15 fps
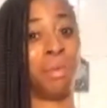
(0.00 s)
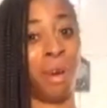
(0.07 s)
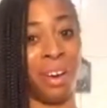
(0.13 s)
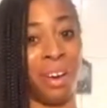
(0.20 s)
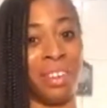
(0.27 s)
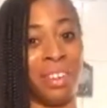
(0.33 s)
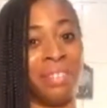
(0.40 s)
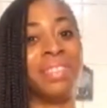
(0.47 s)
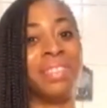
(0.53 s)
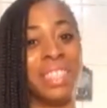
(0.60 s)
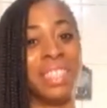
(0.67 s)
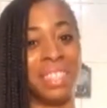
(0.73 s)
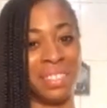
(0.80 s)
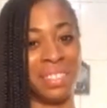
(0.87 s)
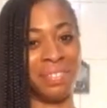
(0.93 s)
Where you
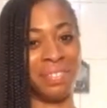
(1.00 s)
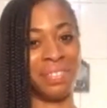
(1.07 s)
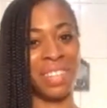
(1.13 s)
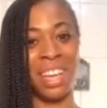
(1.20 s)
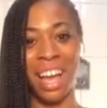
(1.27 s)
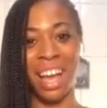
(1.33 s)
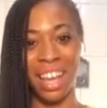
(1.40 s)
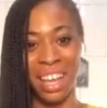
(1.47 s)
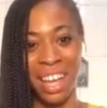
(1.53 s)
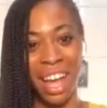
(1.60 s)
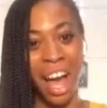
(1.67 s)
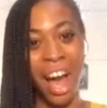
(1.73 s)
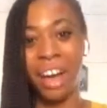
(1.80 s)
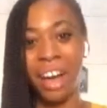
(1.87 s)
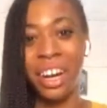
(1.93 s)
at? Where you at, girl? My
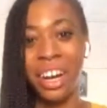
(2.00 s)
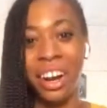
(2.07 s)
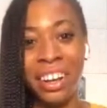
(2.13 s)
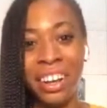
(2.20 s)
friend?